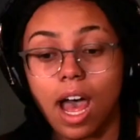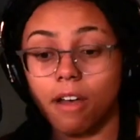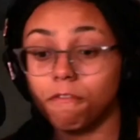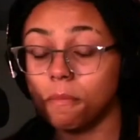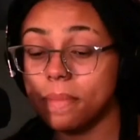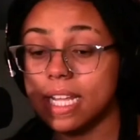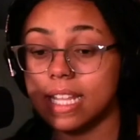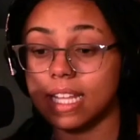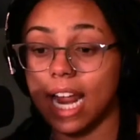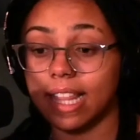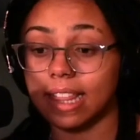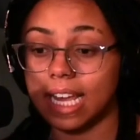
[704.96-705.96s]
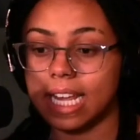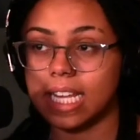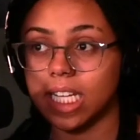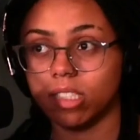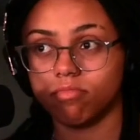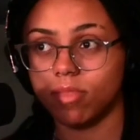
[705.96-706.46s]
for me that I
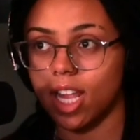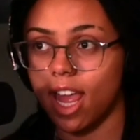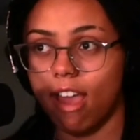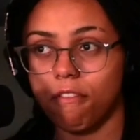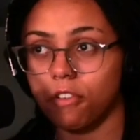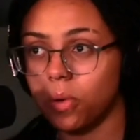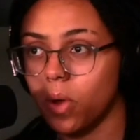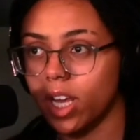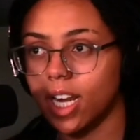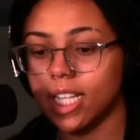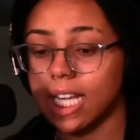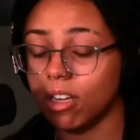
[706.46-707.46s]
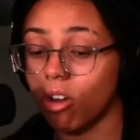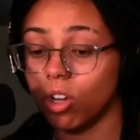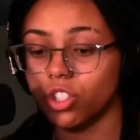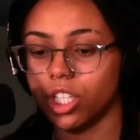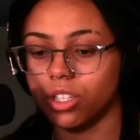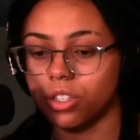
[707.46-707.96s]
like everyone, I like
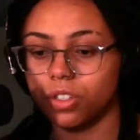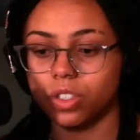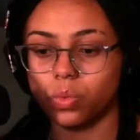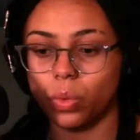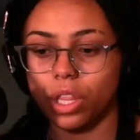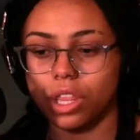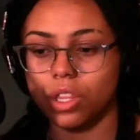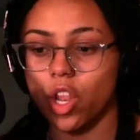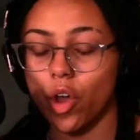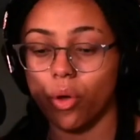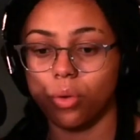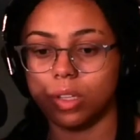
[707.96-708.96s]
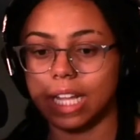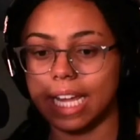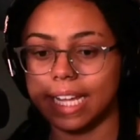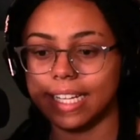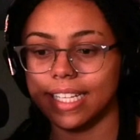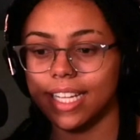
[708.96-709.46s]
all genders with no
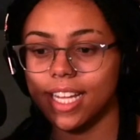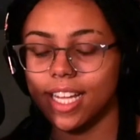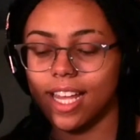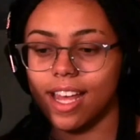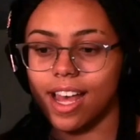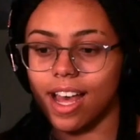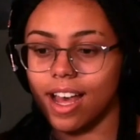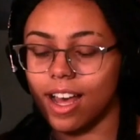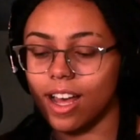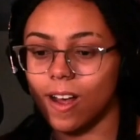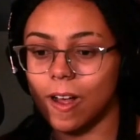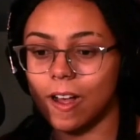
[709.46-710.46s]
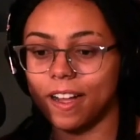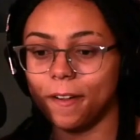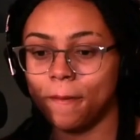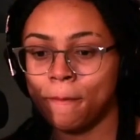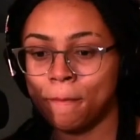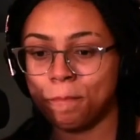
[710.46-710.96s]

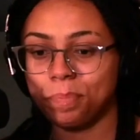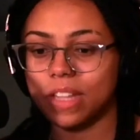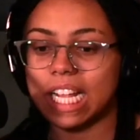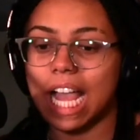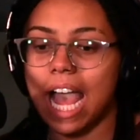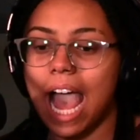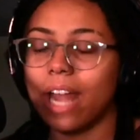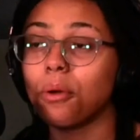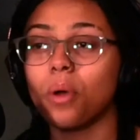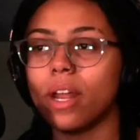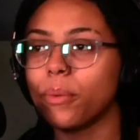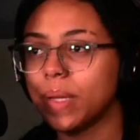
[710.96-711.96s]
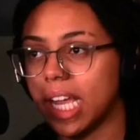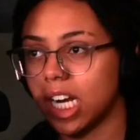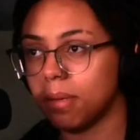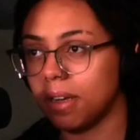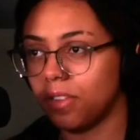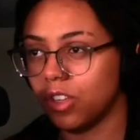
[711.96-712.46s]
uh, I don't
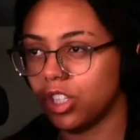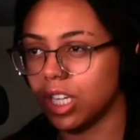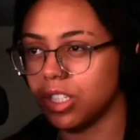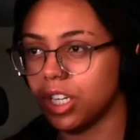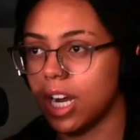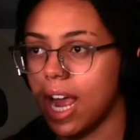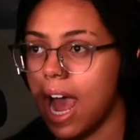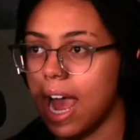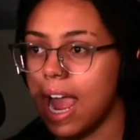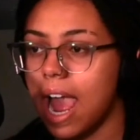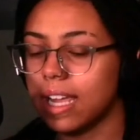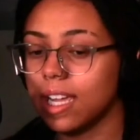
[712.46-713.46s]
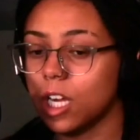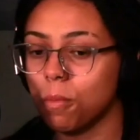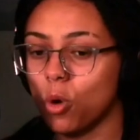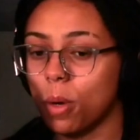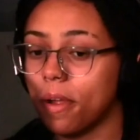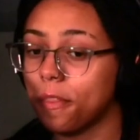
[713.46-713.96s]
care about the gender. I care
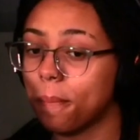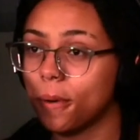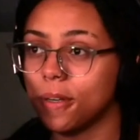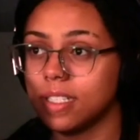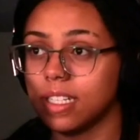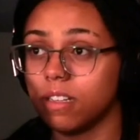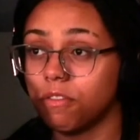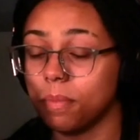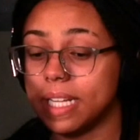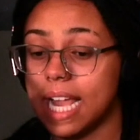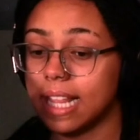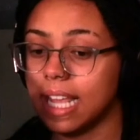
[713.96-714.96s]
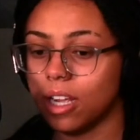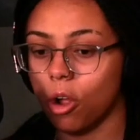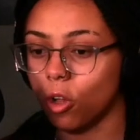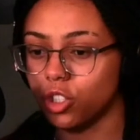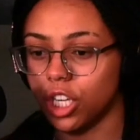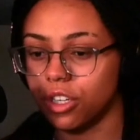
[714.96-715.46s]
more about the person. And for me, I like
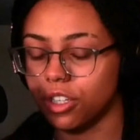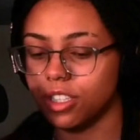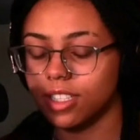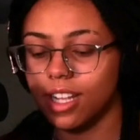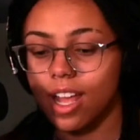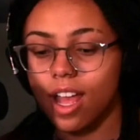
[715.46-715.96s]
all genders.